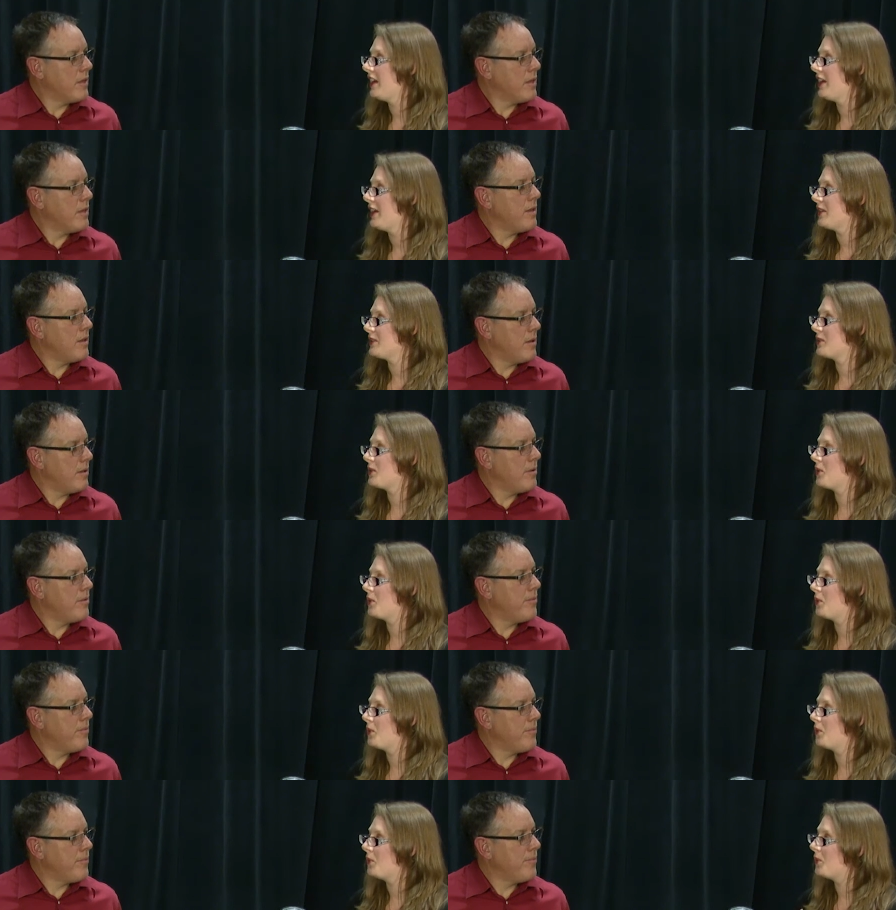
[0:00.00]

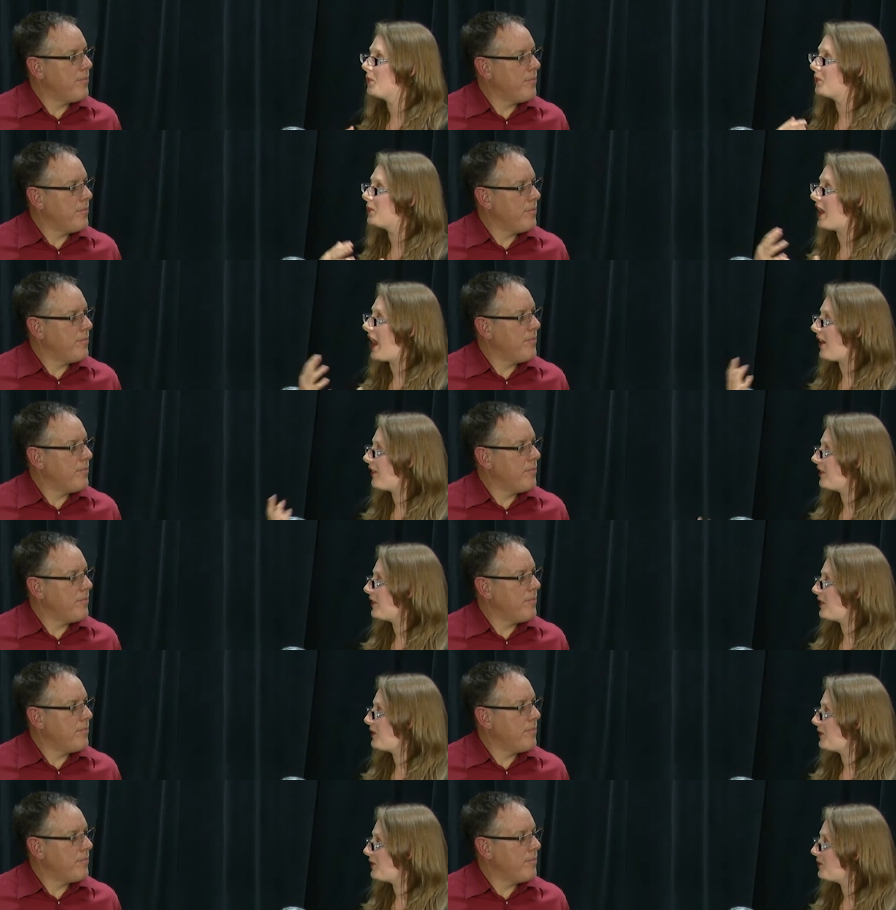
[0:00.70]
Speaker 1: So now
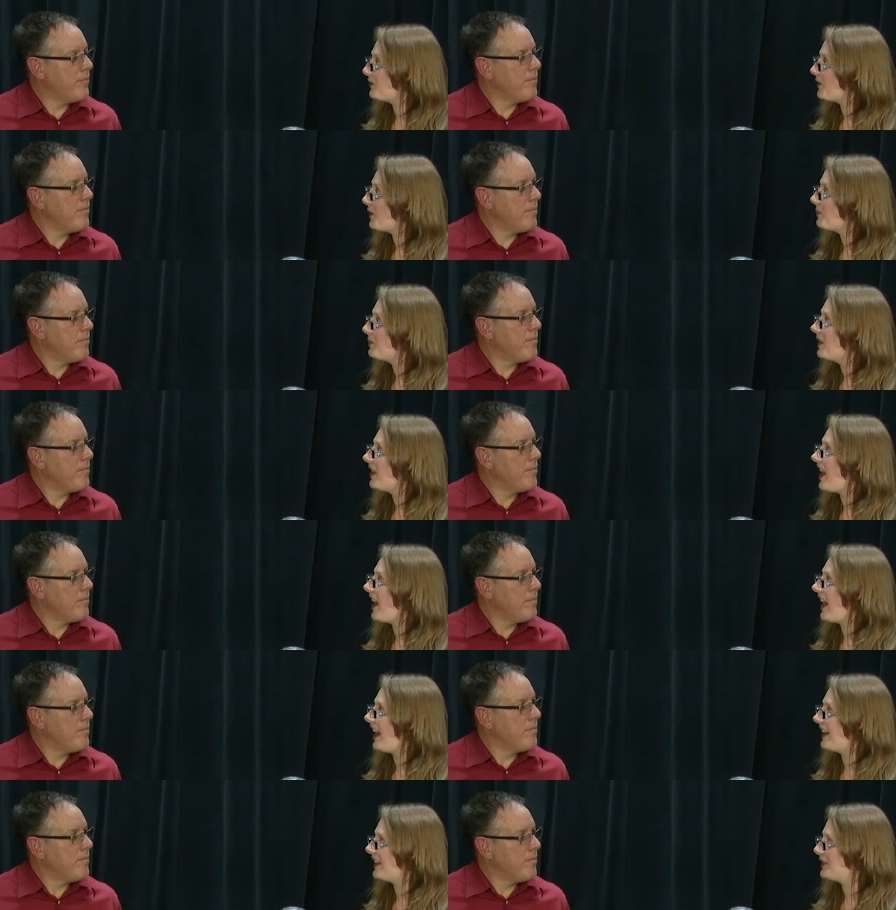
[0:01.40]
that you've
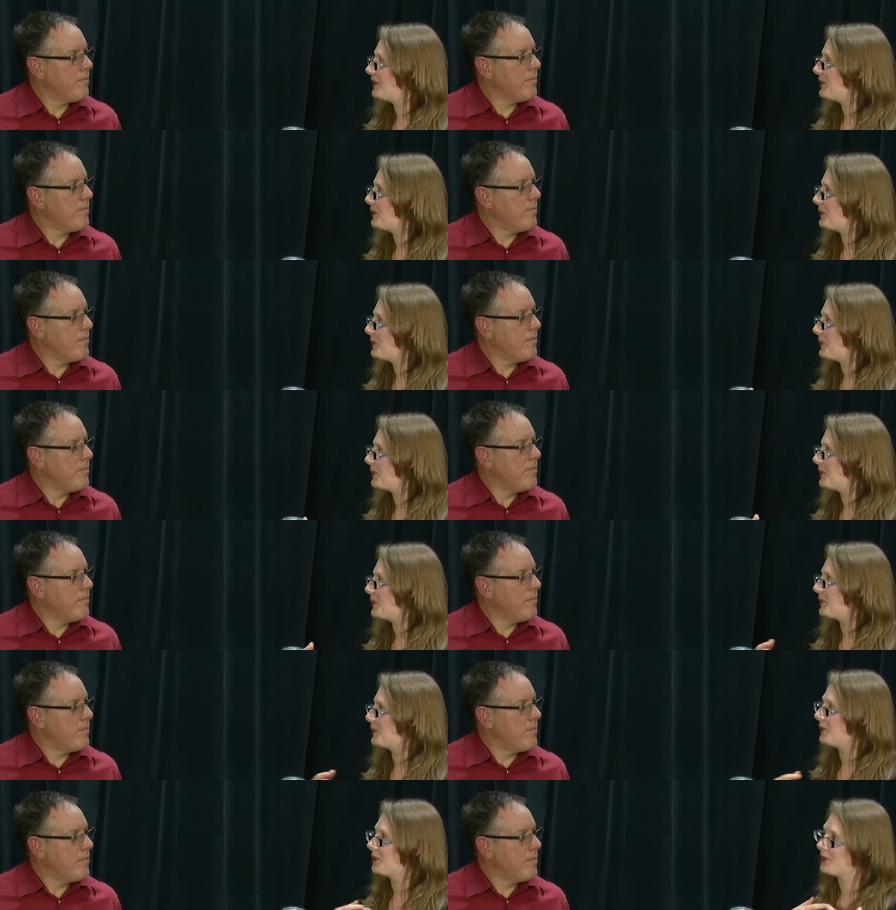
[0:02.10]
applied
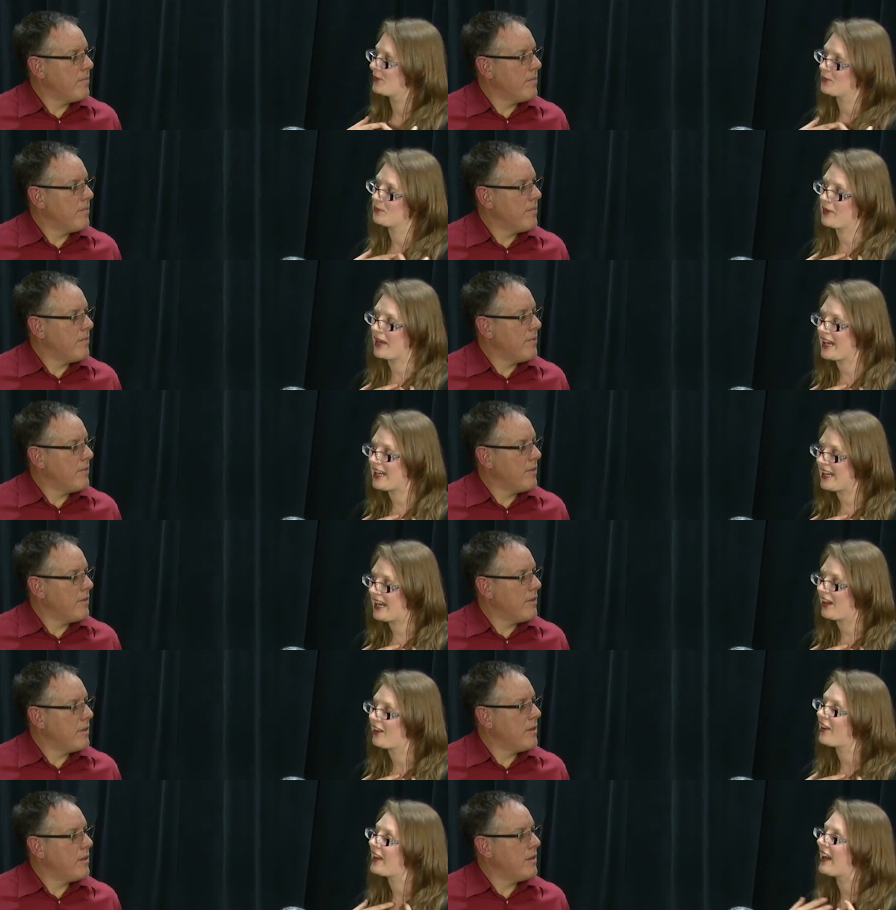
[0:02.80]
to the main
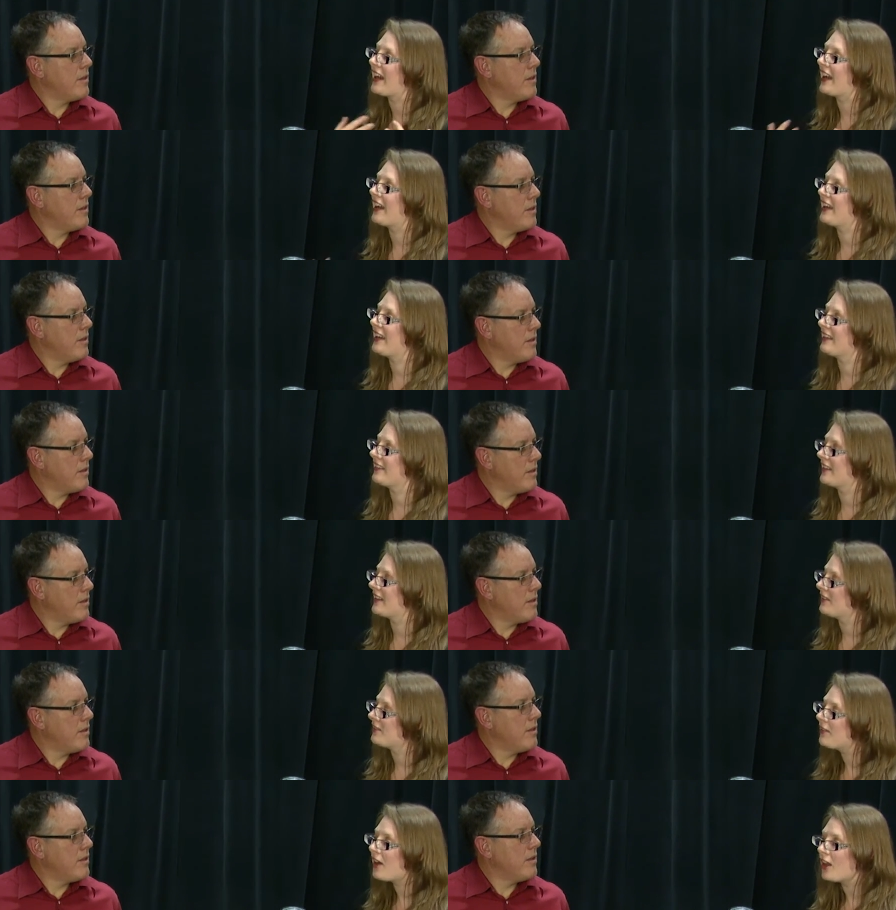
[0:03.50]
area and
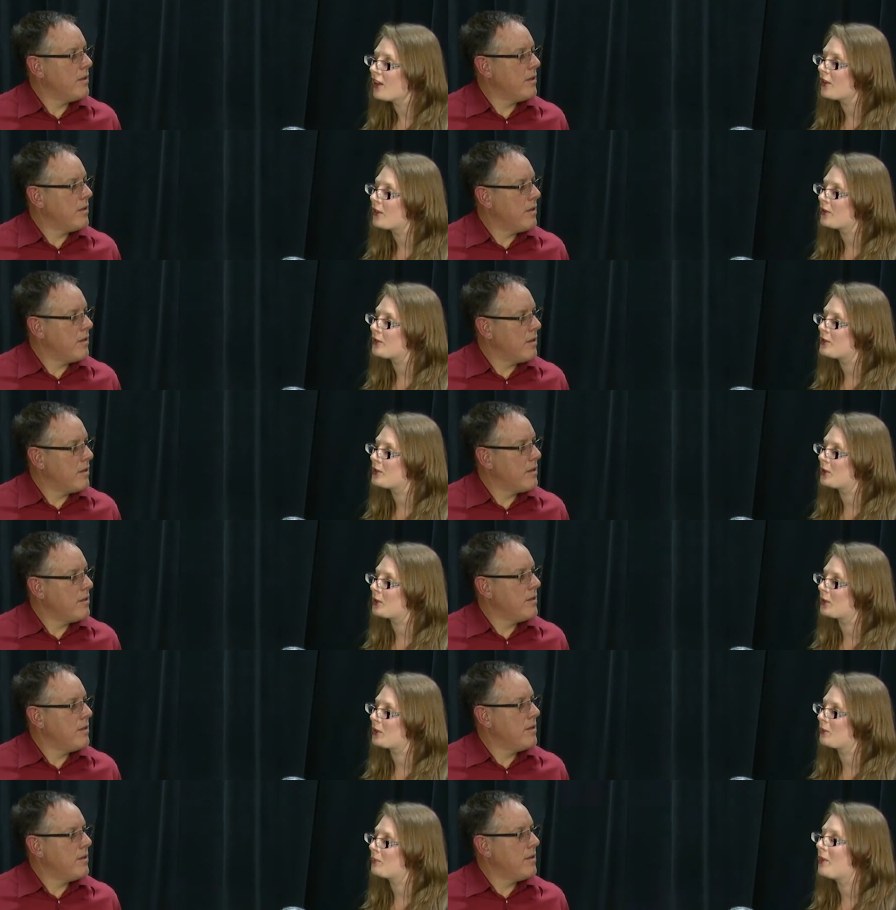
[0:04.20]
then followed
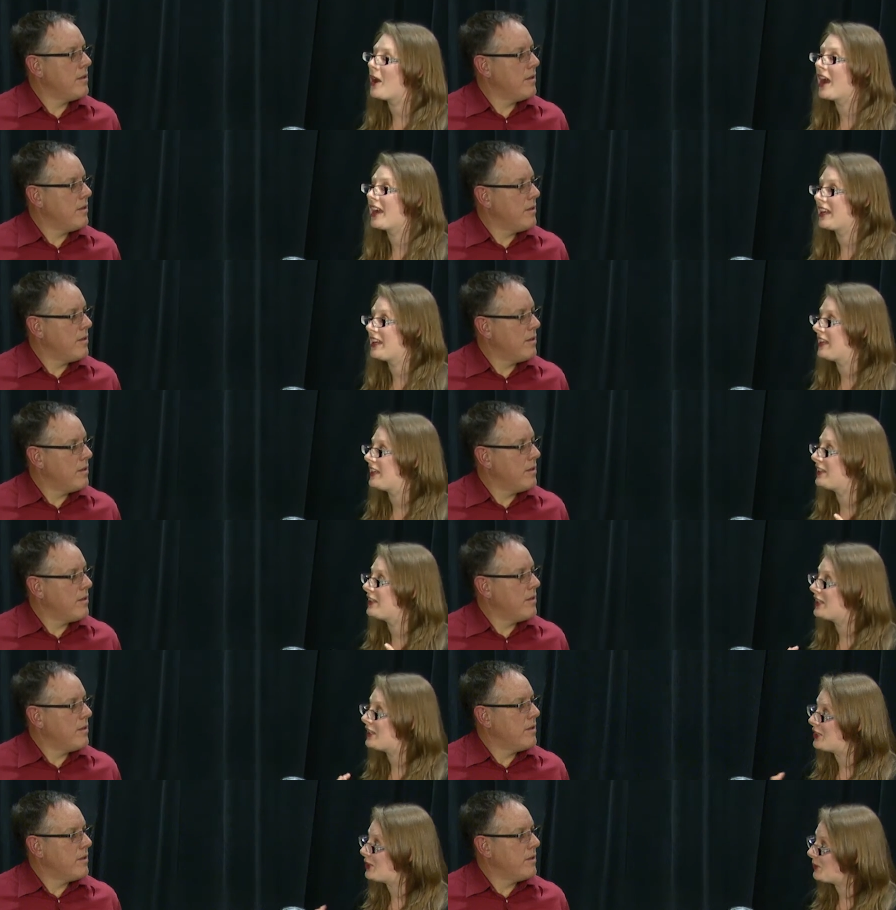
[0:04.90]
your body
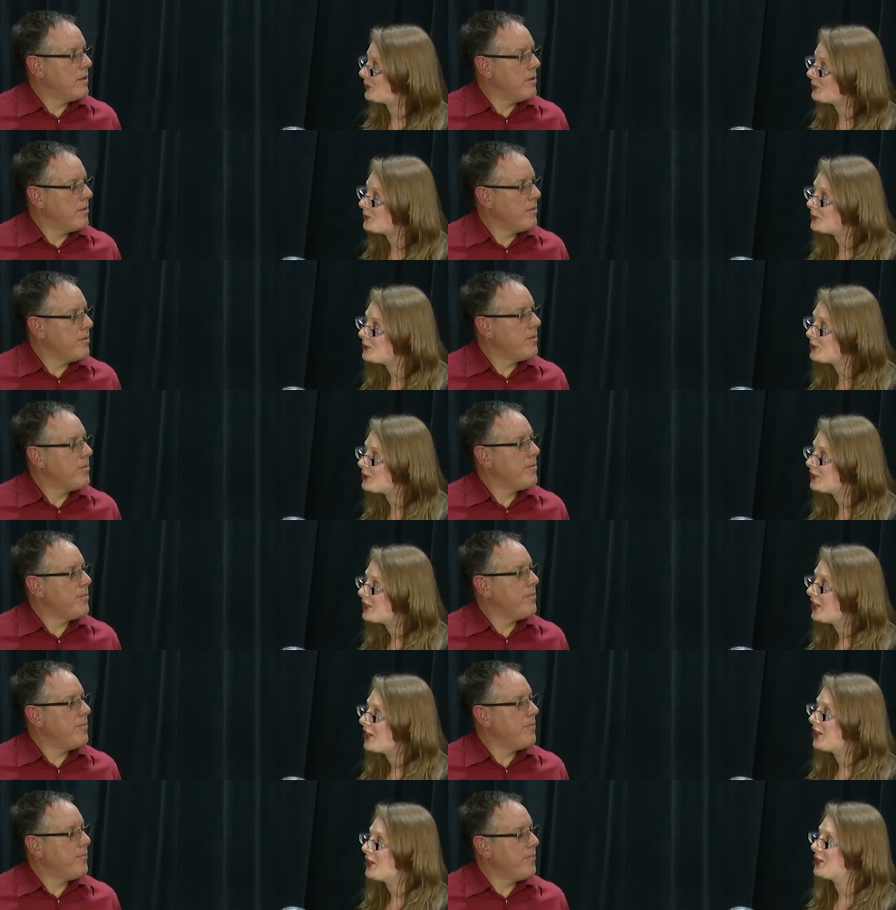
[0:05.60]
cues,
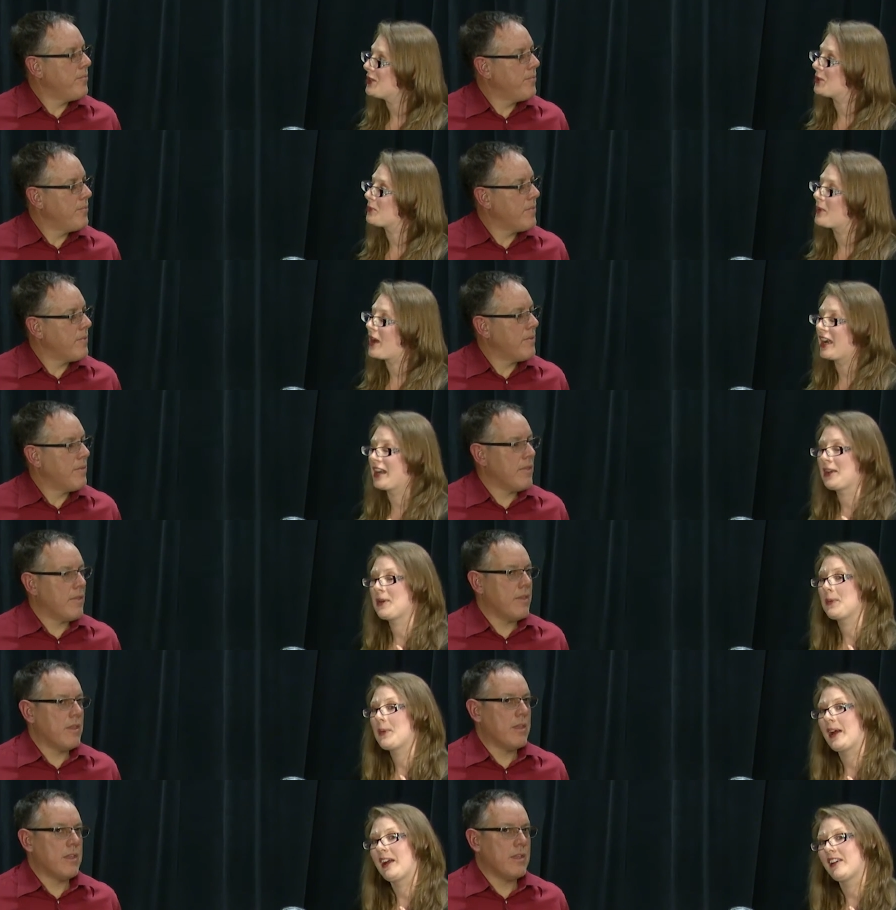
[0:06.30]
your
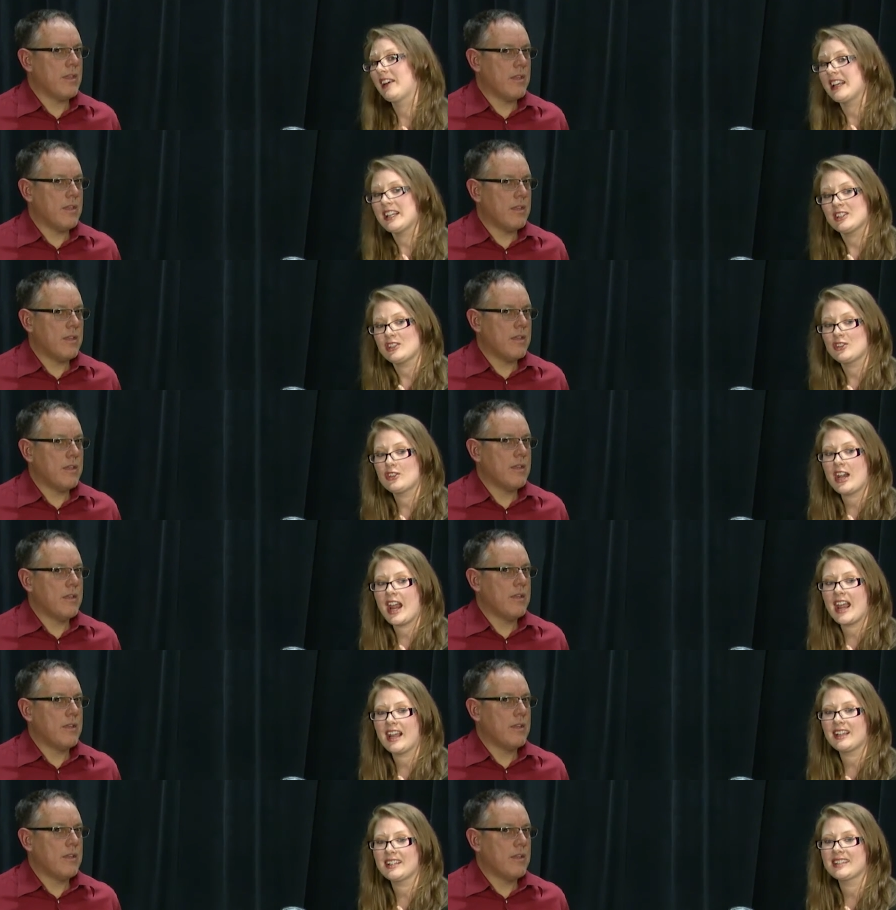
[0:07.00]
body awareness
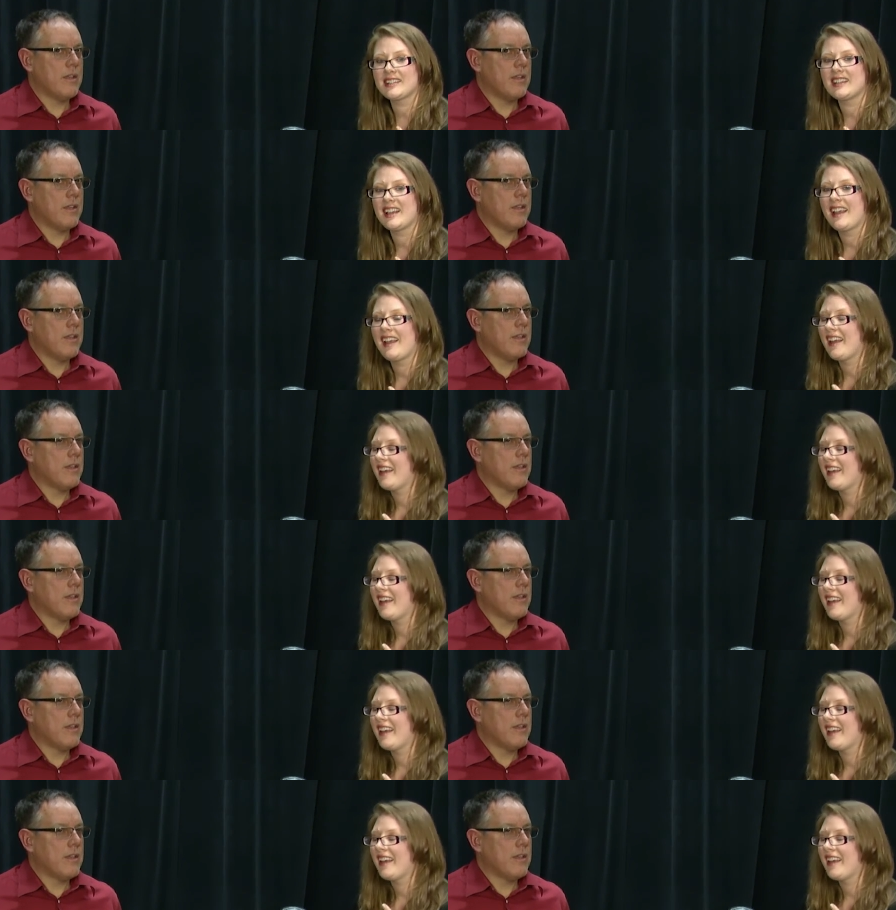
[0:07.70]
checks,